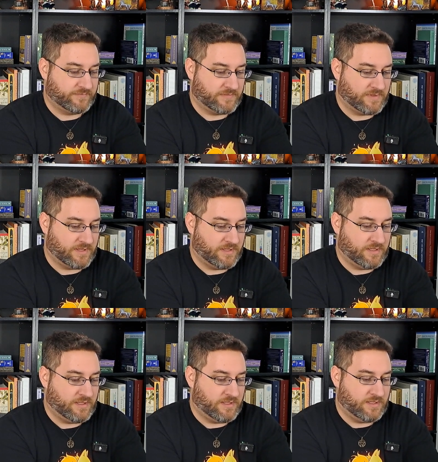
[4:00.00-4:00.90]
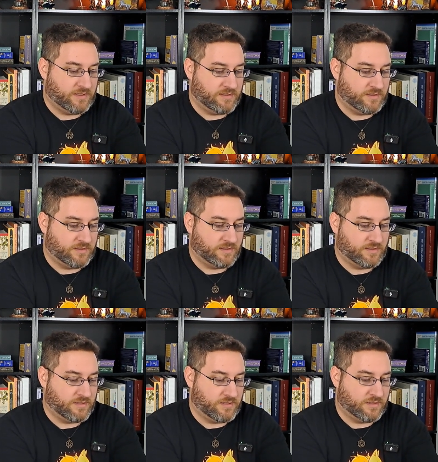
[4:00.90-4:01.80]

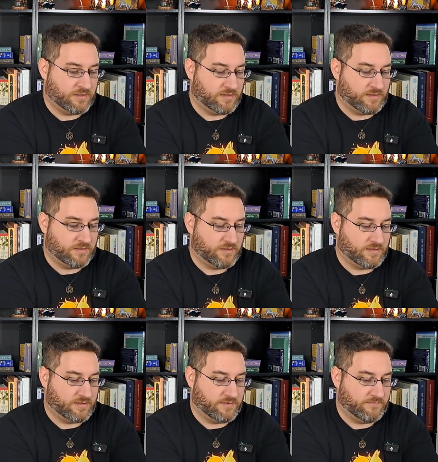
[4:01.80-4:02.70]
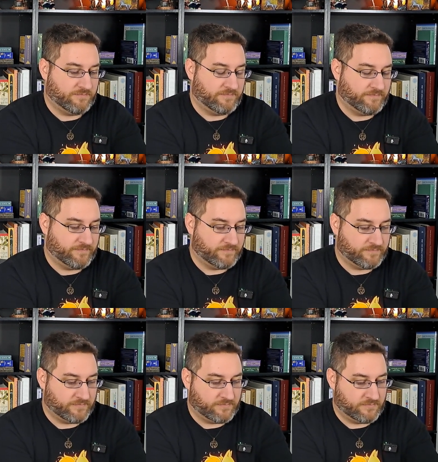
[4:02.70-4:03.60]

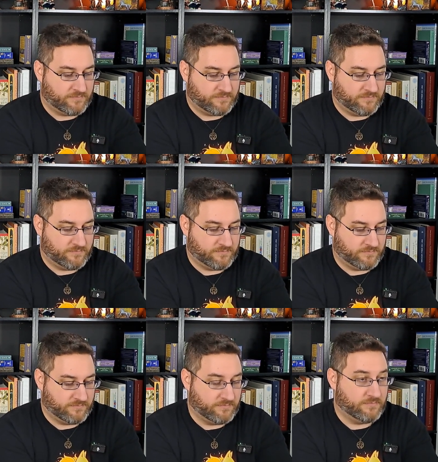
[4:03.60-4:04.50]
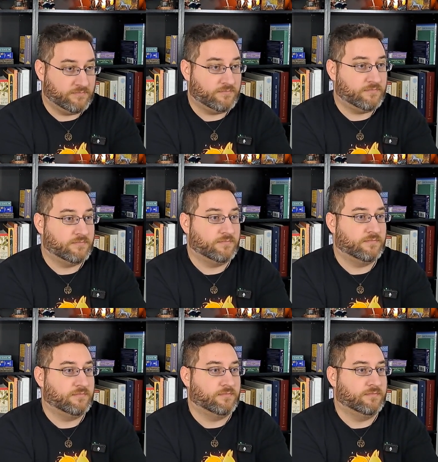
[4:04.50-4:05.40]

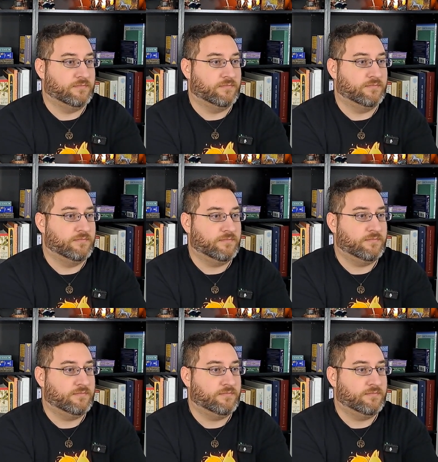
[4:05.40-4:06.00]
(no one is talking)